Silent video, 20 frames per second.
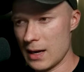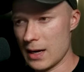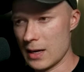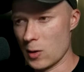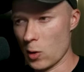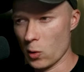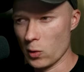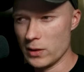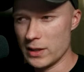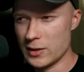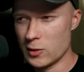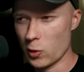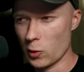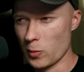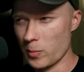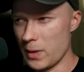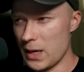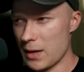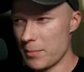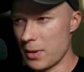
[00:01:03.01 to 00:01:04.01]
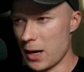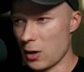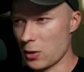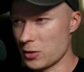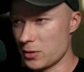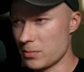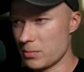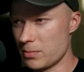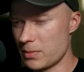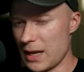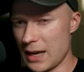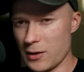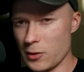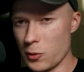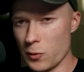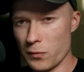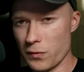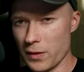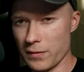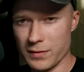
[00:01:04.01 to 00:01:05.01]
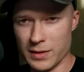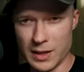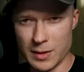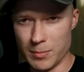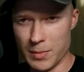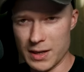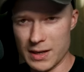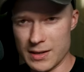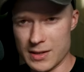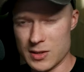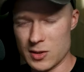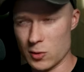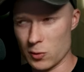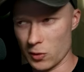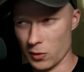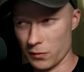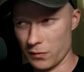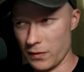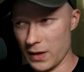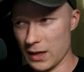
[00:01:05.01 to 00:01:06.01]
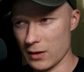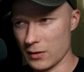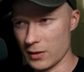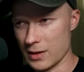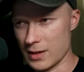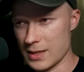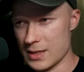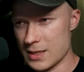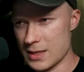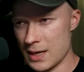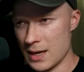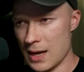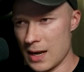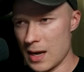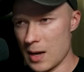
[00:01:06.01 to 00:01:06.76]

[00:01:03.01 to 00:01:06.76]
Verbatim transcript: It only took me about 10 to 15 minutes to configure this,